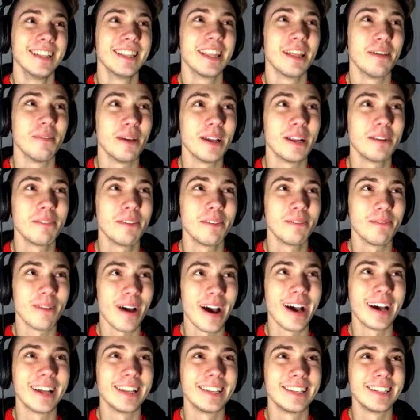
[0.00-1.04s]
That made me
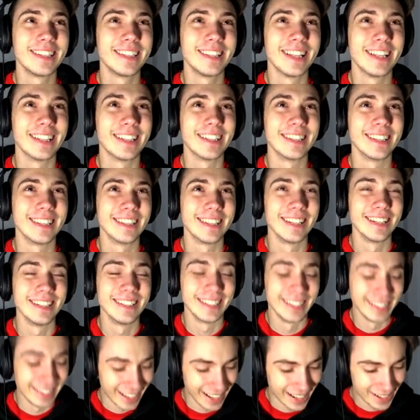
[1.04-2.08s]
mad that they
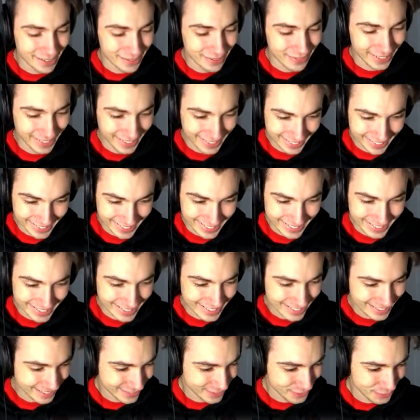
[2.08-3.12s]
did that,
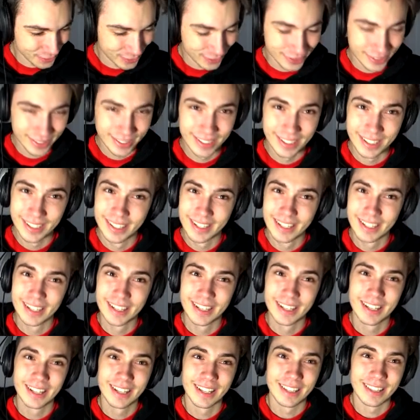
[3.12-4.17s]
because oof,
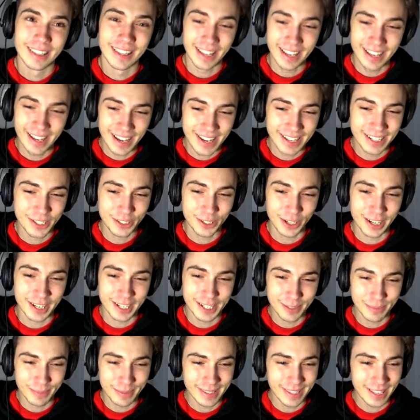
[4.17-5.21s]
they had
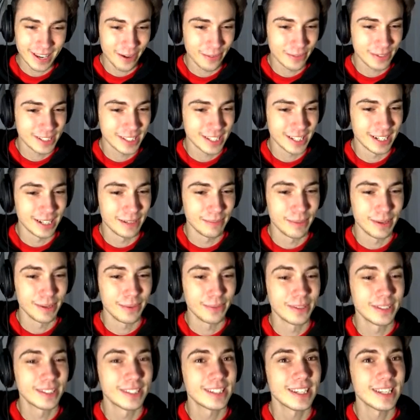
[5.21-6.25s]
trained me that I was gonna be
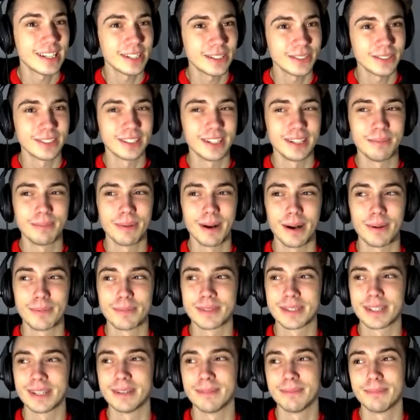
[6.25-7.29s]
when Sayori
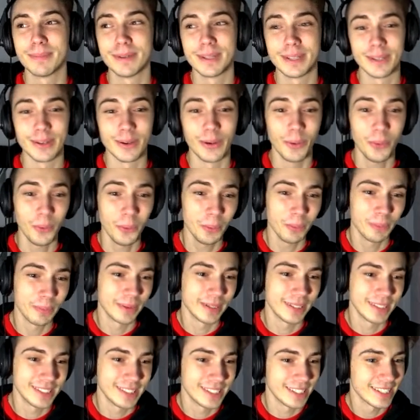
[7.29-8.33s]
pops up, but nope,
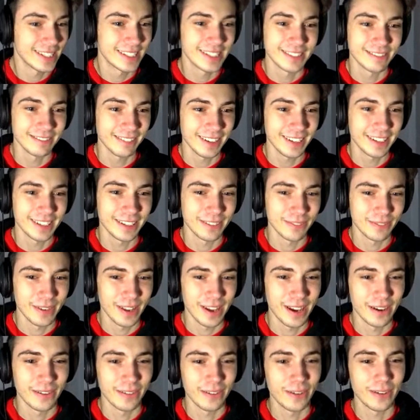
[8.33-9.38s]
it's just random
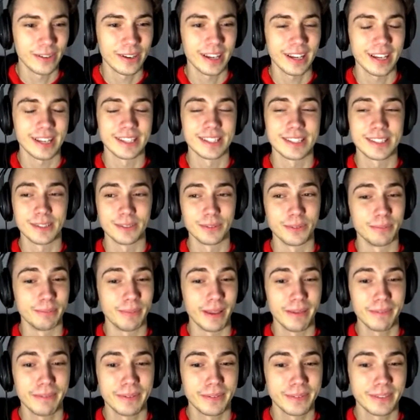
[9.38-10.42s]
now. Okay, so
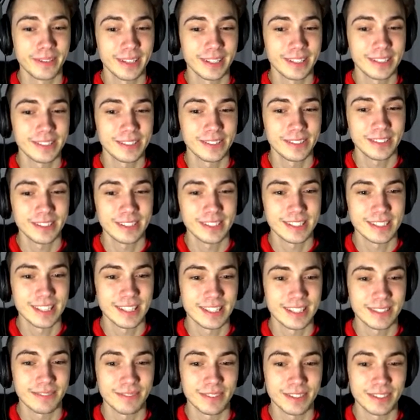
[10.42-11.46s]
maybe when Natsuki
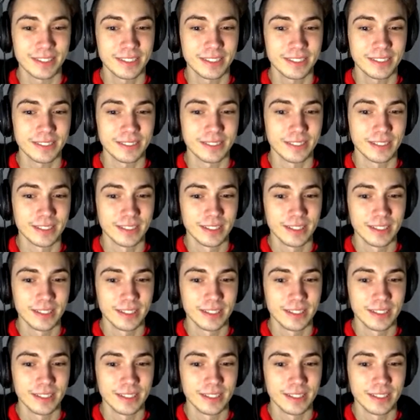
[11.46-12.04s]
says something too.